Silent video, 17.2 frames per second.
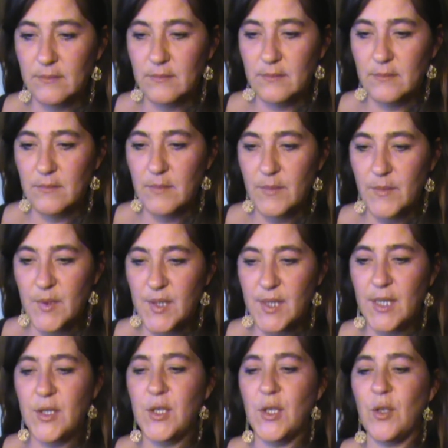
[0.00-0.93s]

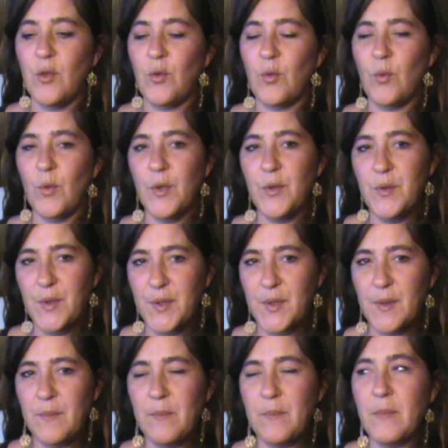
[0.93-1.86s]
Such a
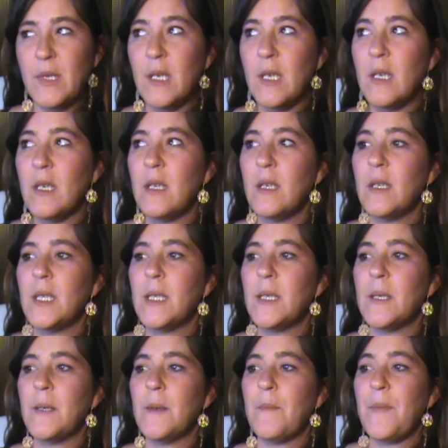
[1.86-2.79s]
gruesome,
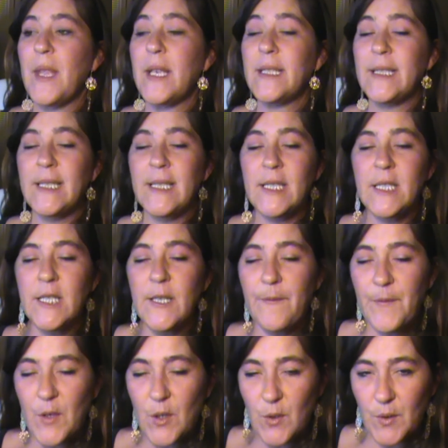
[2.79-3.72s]

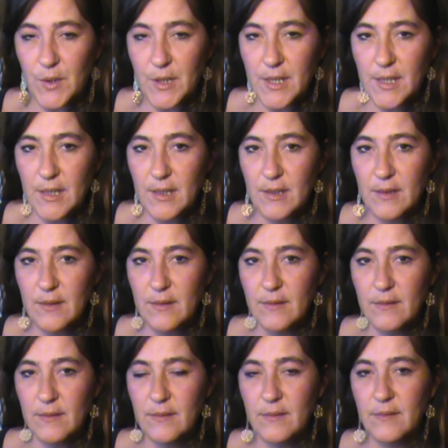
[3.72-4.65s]
difficult.
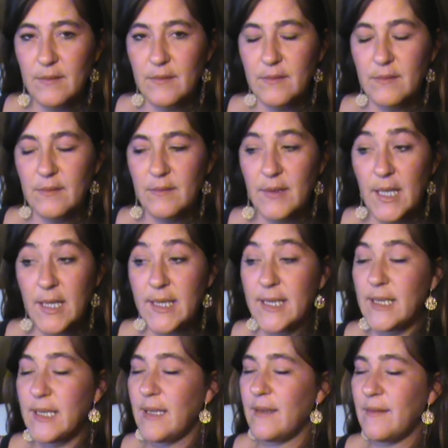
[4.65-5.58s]

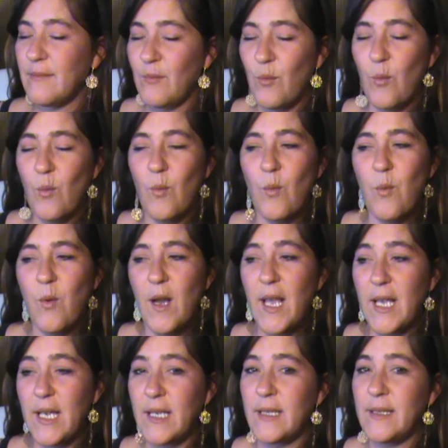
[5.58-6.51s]
It's
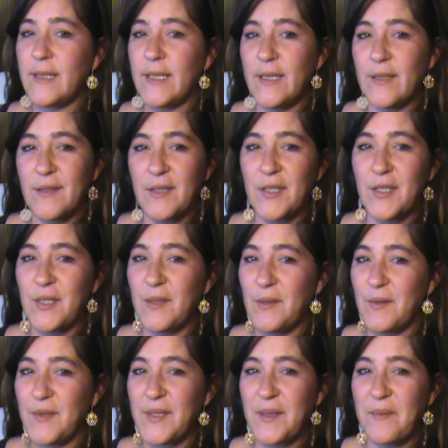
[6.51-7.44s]
way easier to
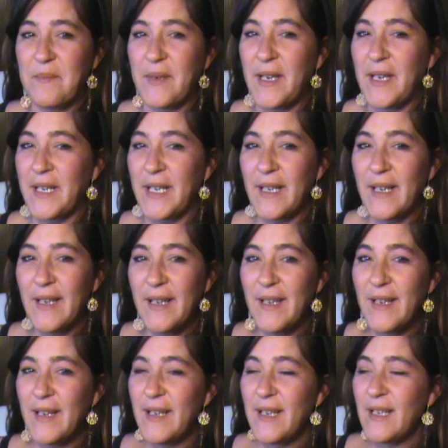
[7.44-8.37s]
shoot somebody.
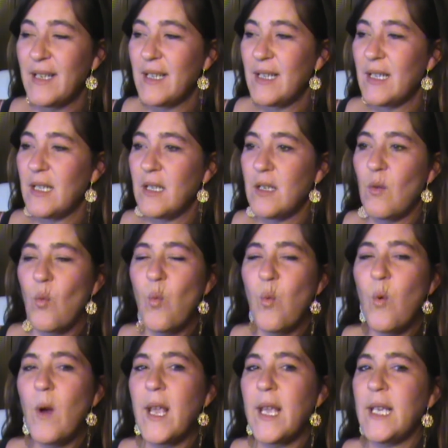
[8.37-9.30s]

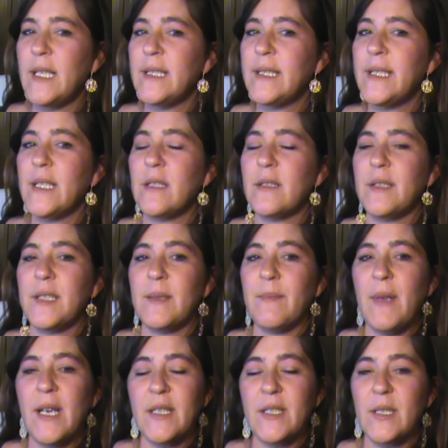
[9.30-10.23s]
Way easier to
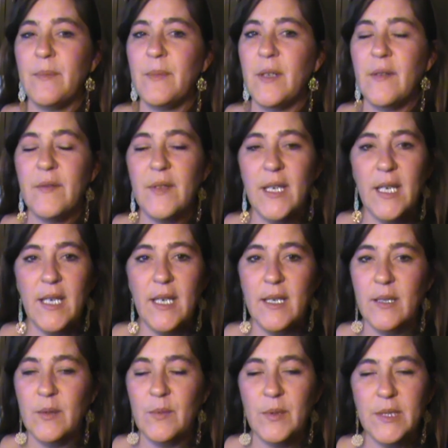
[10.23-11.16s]
smash them over the
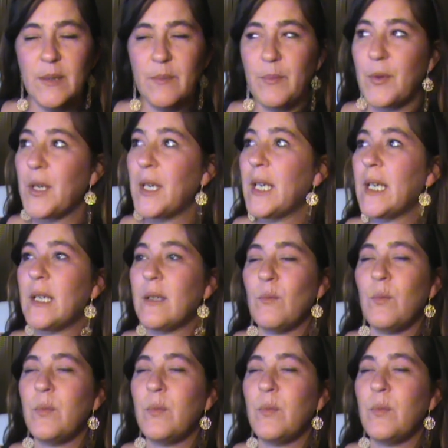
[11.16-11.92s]
head with a brick.